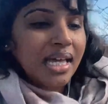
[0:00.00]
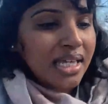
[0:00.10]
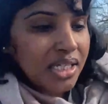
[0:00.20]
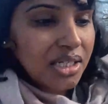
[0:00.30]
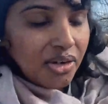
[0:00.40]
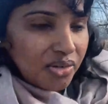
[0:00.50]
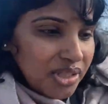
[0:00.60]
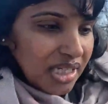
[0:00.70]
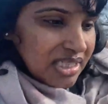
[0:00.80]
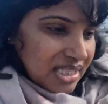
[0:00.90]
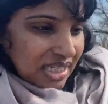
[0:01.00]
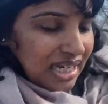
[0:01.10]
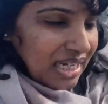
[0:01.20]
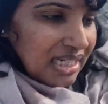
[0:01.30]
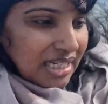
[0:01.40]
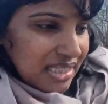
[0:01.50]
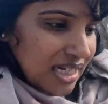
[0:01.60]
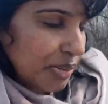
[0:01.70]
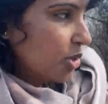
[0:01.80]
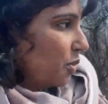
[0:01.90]
You know, yesterday yesterday I was
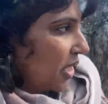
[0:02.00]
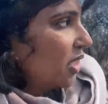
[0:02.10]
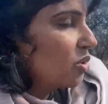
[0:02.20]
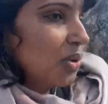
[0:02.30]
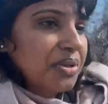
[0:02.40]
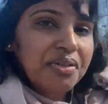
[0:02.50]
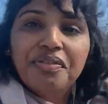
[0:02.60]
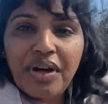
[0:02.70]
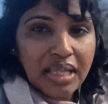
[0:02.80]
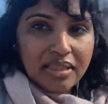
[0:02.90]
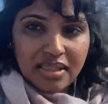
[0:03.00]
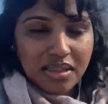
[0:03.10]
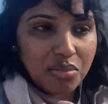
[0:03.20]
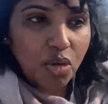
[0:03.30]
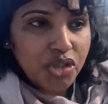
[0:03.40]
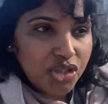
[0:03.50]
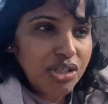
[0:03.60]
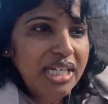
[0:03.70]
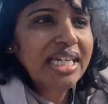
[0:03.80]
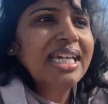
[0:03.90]
speaking to one of the fathers at the monastery,
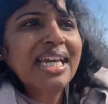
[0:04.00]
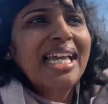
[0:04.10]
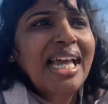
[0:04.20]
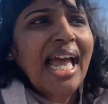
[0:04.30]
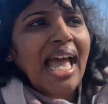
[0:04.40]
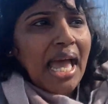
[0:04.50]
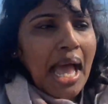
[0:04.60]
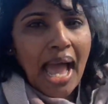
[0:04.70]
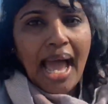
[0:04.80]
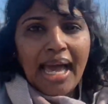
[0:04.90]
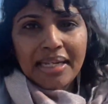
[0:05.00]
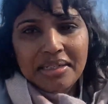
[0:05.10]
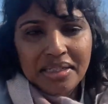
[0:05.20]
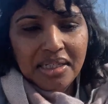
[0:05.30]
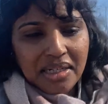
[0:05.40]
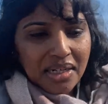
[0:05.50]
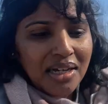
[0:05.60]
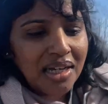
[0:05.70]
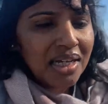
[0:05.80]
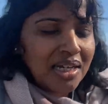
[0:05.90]
and uh,
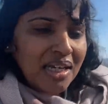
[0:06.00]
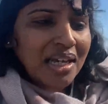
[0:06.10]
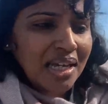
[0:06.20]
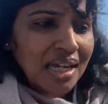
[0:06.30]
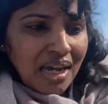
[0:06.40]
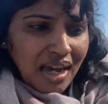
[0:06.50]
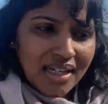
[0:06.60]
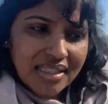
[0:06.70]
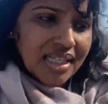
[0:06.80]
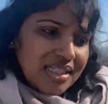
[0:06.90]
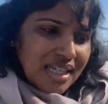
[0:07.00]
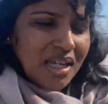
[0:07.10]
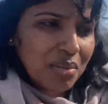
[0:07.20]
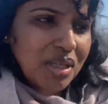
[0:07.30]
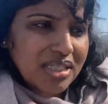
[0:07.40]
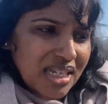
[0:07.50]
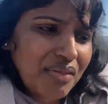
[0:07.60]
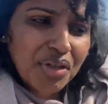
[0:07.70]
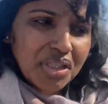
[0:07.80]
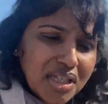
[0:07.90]
I said to him, he said
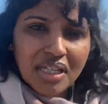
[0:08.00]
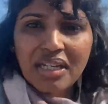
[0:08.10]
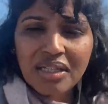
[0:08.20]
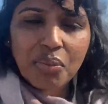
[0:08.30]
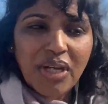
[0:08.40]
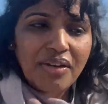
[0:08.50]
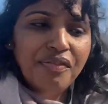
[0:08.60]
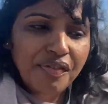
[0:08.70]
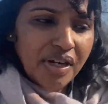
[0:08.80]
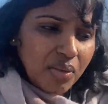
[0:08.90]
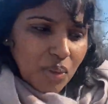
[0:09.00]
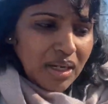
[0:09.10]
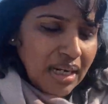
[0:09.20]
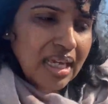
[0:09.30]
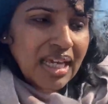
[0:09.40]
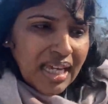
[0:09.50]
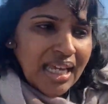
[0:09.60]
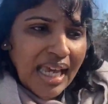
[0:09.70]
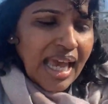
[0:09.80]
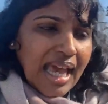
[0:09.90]
everything if we have free will,
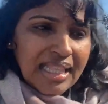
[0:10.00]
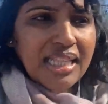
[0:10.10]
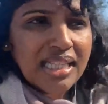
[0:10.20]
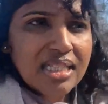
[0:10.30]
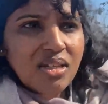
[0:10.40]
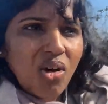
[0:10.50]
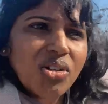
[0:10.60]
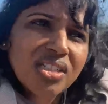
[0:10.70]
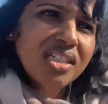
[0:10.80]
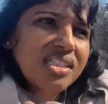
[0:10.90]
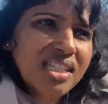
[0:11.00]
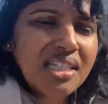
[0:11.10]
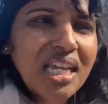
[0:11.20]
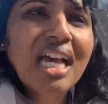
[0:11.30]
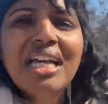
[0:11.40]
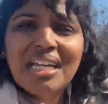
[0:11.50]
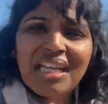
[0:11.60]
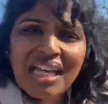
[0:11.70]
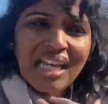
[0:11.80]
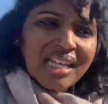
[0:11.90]
and then there's God, and I said
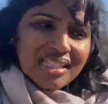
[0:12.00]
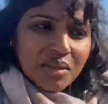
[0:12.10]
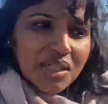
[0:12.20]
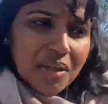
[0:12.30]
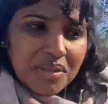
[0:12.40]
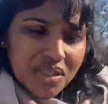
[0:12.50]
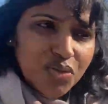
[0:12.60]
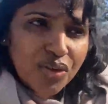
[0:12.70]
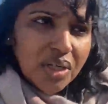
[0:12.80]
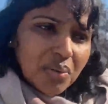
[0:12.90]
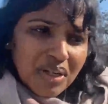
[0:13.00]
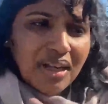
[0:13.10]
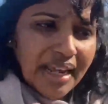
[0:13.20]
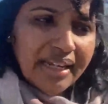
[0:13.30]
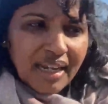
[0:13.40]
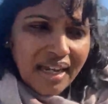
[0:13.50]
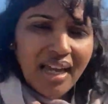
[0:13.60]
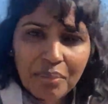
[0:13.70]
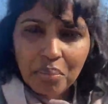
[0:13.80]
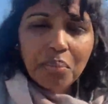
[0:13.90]
sometimes there's free will, and I had
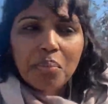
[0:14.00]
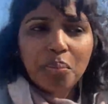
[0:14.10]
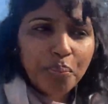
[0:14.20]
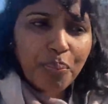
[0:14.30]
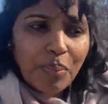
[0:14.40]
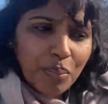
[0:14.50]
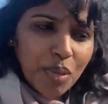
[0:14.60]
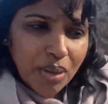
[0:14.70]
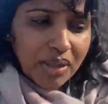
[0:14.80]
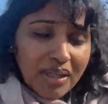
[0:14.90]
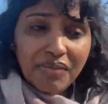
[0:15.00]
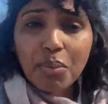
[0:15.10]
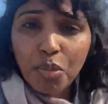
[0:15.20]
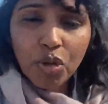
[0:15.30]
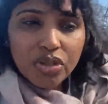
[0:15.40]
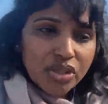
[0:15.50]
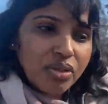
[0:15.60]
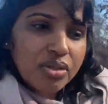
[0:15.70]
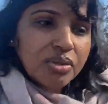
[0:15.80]
uh, even booked to go to,